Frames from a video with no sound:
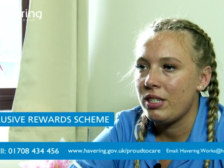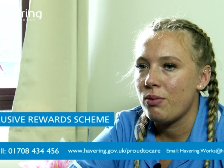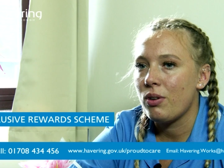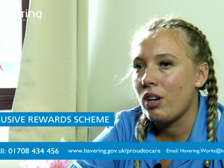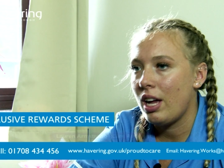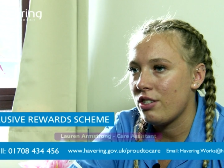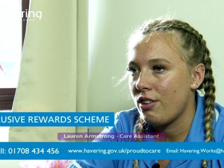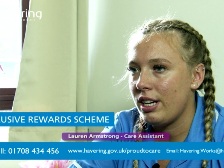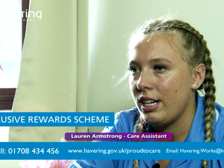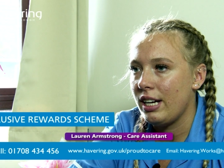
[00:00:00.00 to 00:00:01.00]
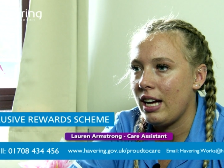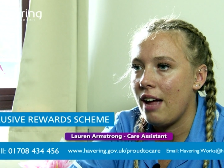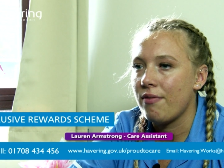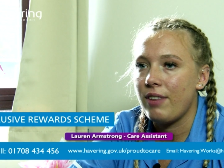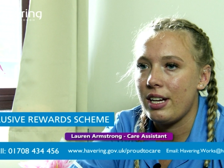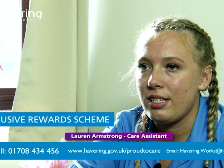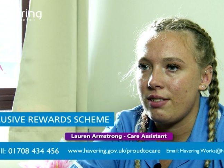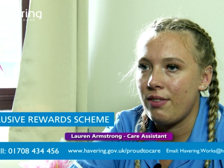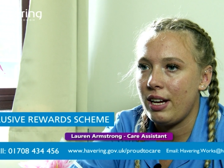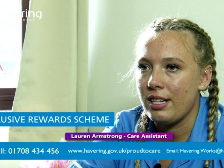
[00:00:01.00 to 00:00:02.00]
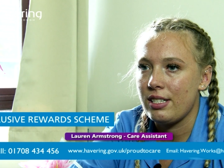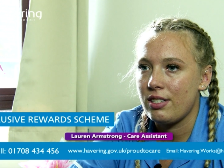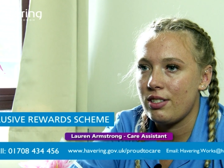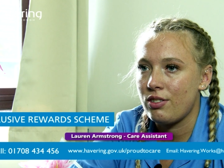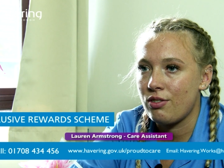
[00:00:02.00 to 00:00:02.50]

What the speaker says: do online training and face-to-face